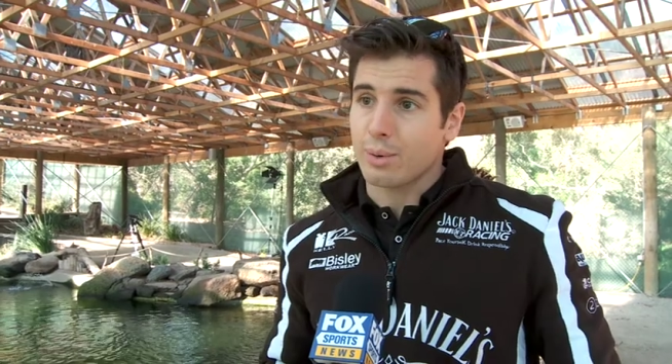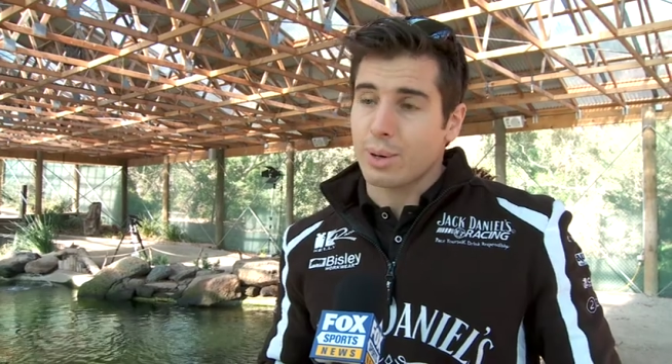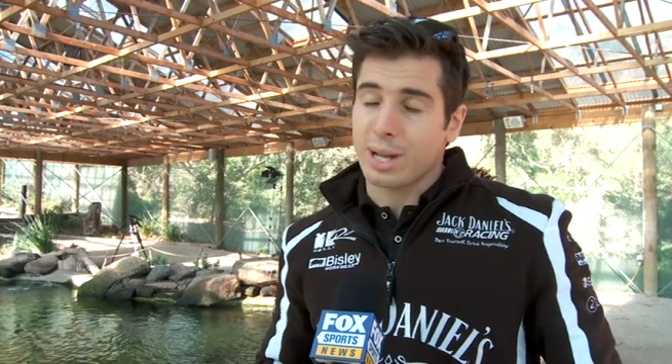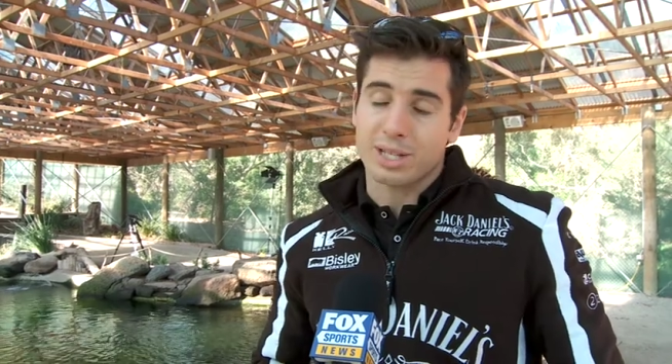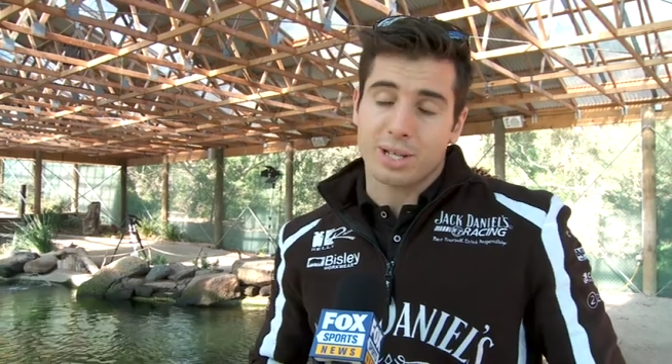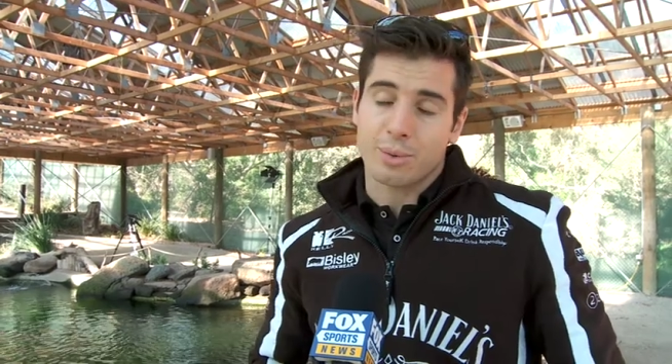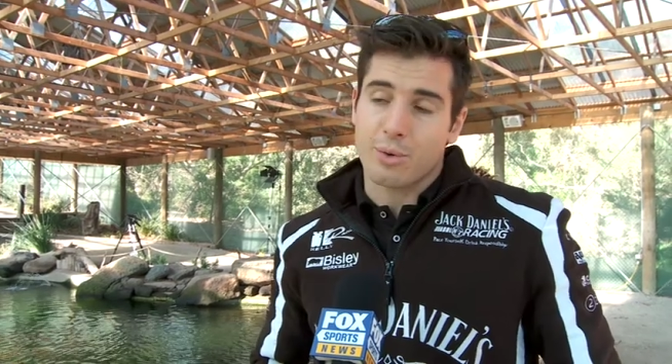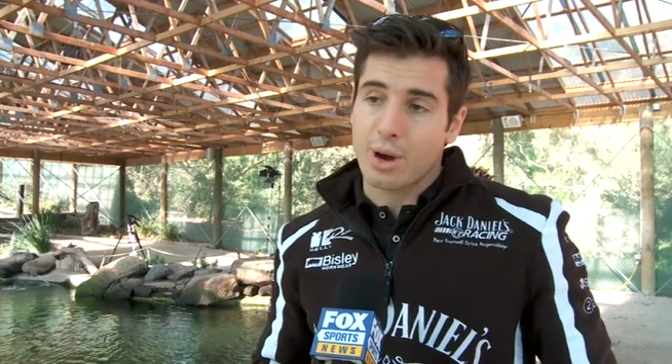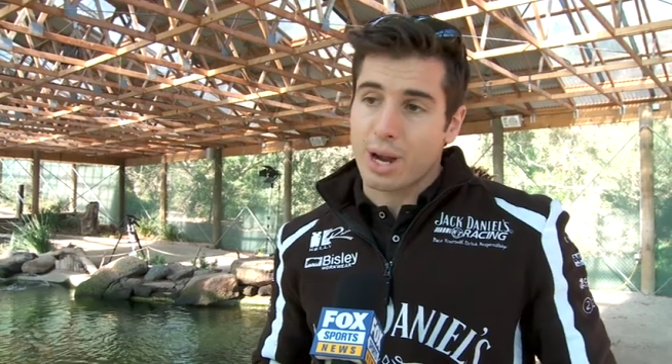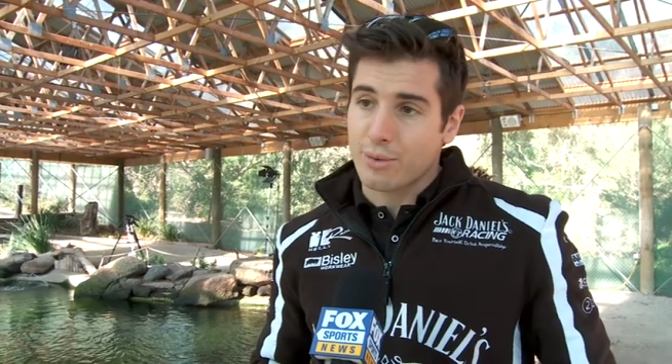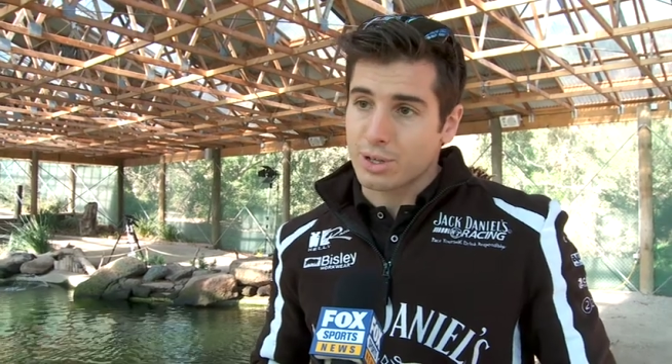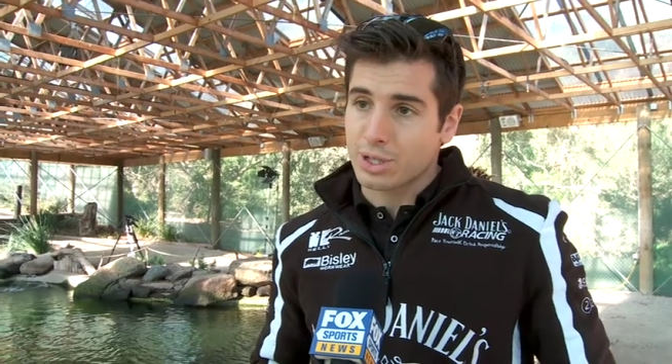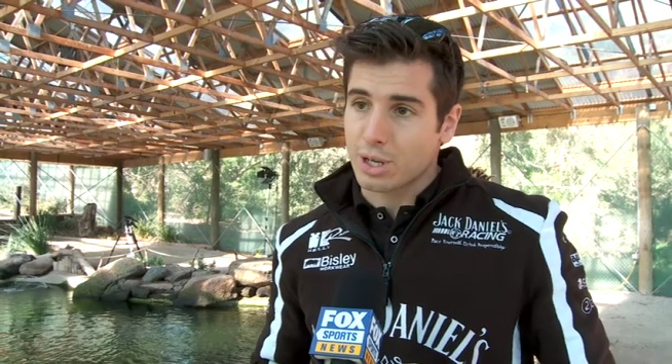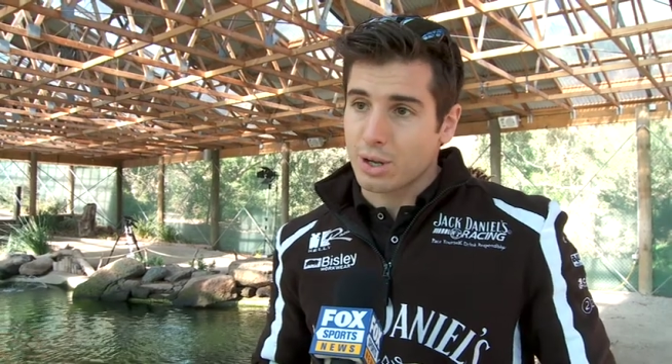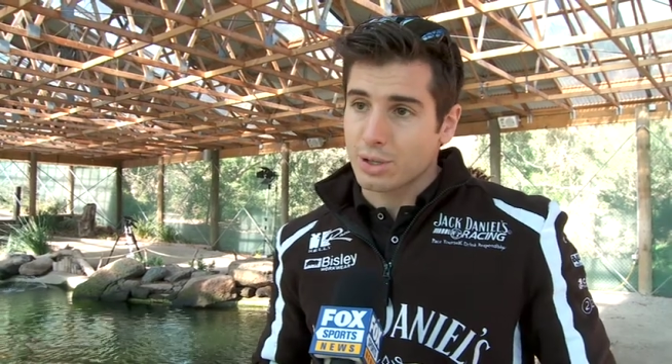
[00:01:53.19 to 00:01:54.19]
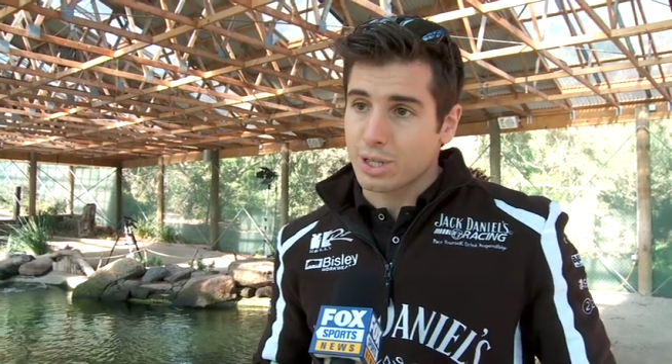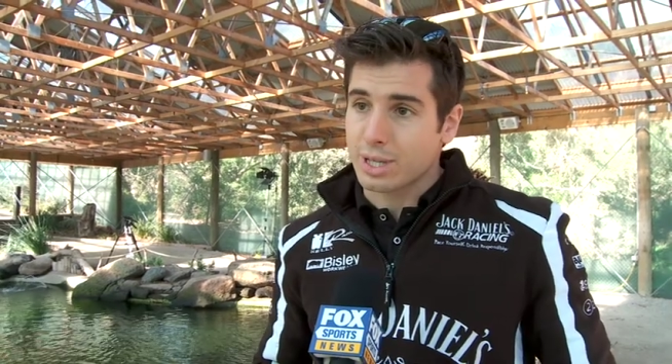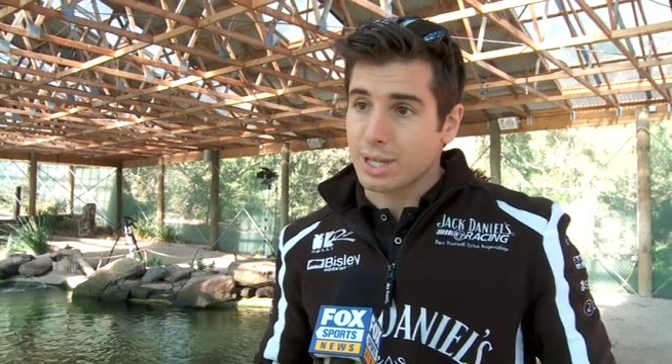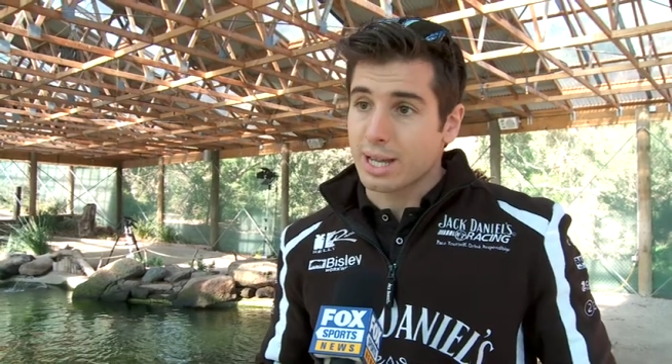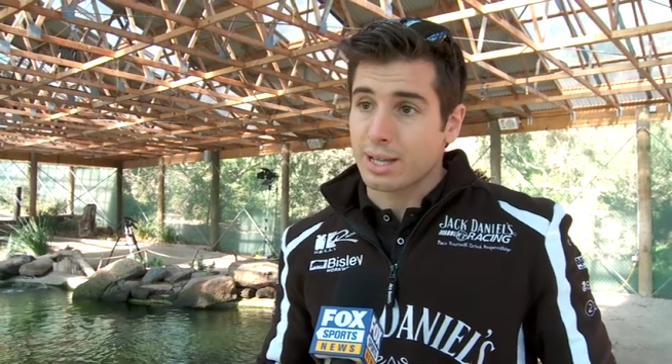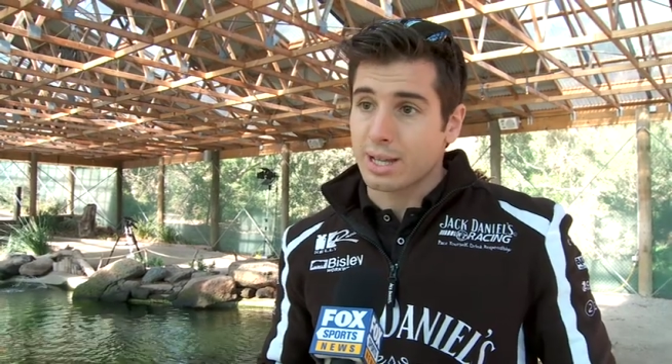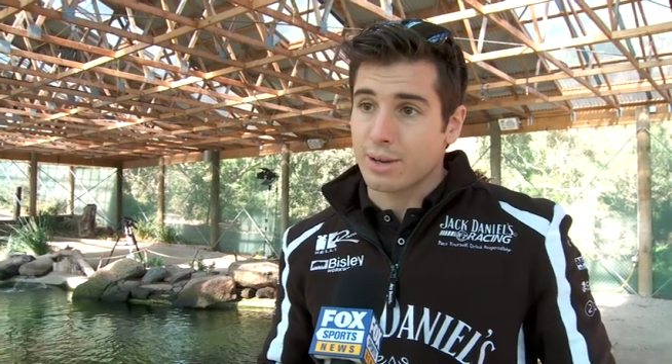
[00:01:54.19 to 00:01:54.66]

we had some great results and they,